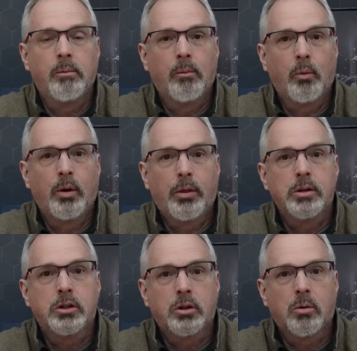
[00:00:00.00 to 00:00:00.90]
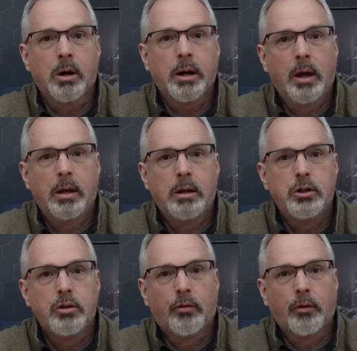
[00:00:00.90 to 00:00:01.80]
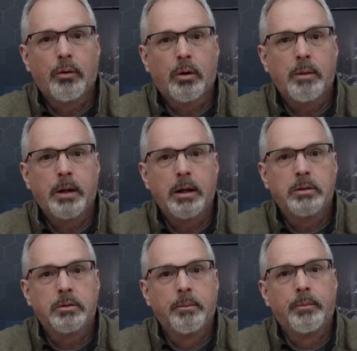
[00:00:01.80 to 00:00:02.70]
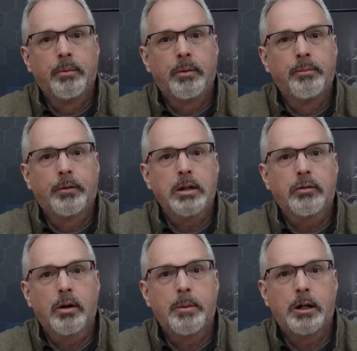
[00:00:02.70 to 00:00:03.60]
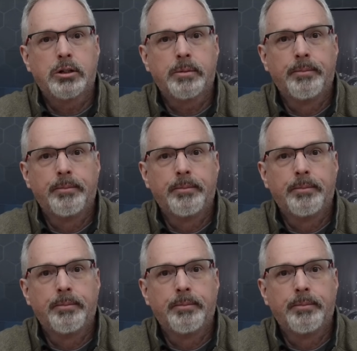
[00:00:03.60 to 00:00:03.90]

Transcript: with this story and issue further updates. Thanks very much.